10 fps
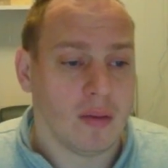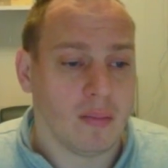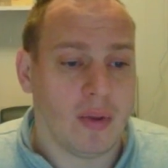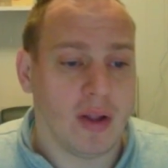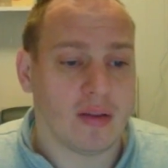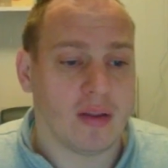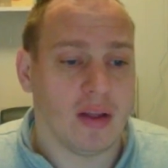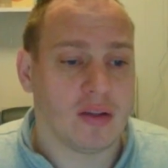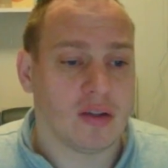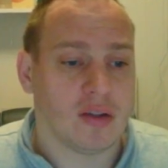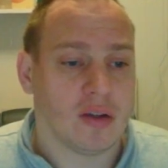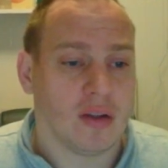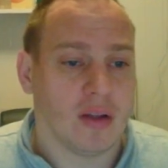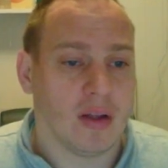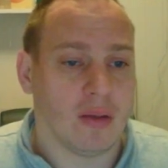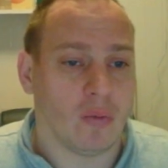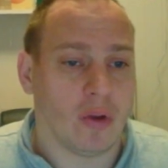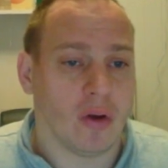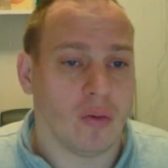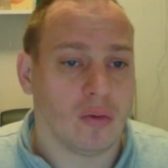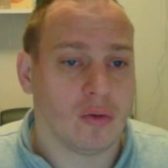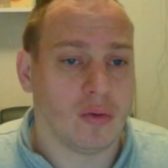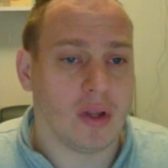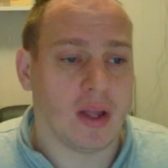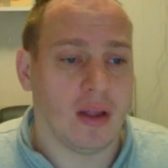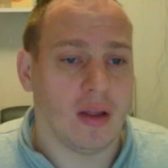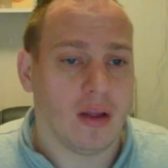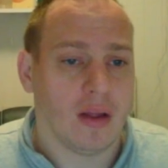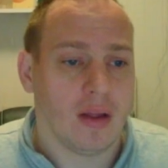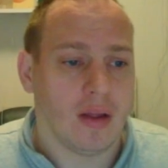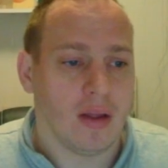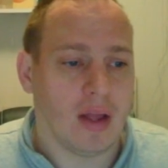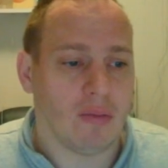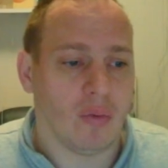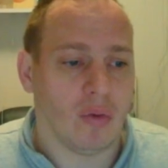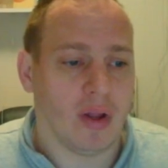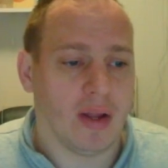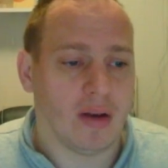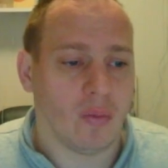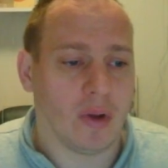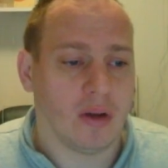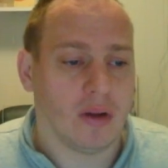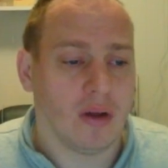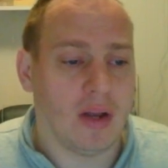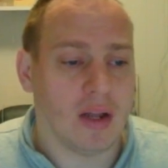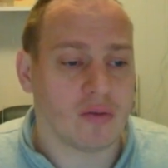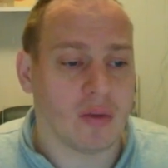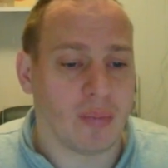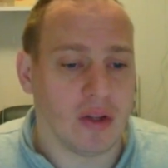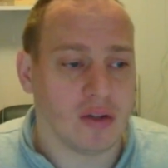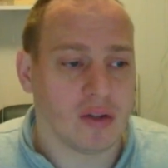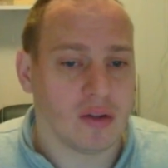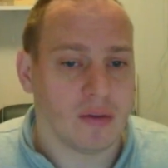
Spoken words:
Black takes, and we go to the king, and we will later win an extra piece.